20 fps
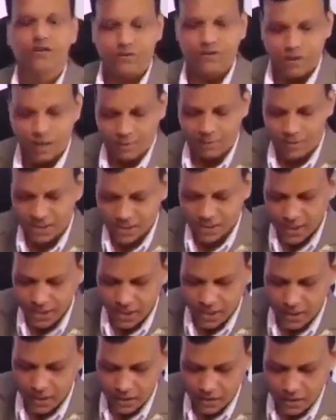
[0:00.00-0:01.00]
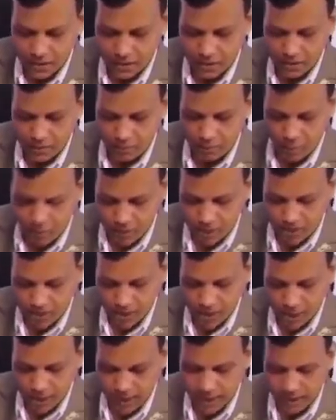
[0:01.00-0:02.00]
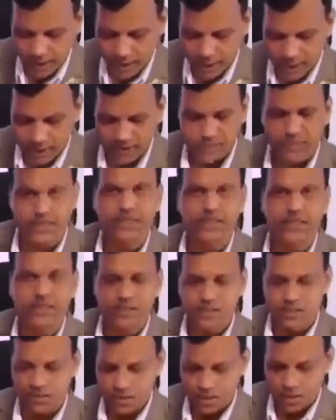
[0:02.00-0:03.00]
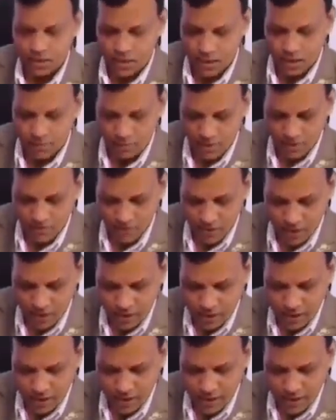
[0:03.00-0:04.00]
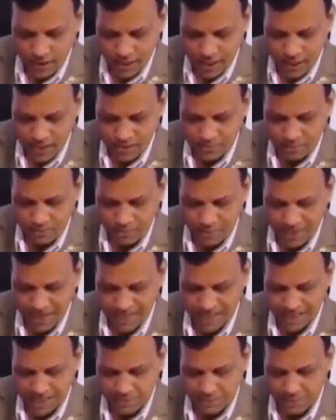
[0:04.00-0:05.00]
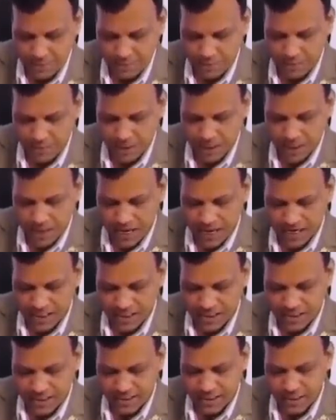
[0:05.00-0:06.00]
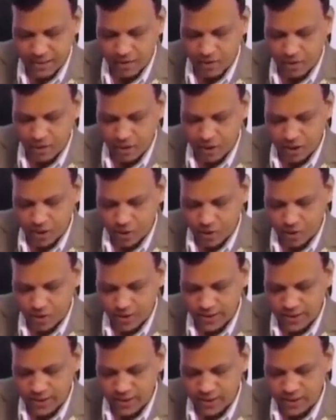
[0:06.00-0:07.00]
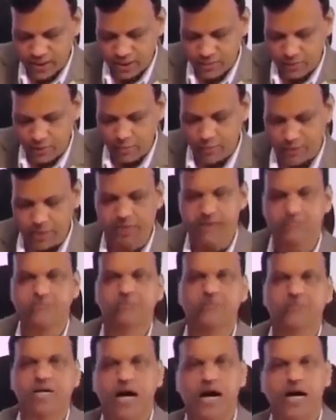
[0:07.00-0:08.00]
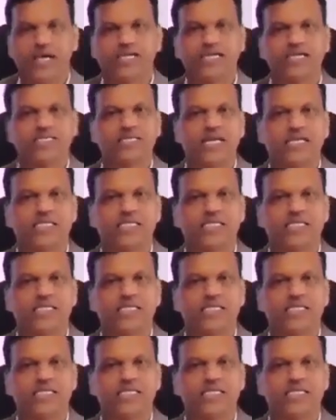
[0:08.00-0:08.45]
The major points regarding niacin is, number one, it has maximum HDL cholesterol increasing property. Highest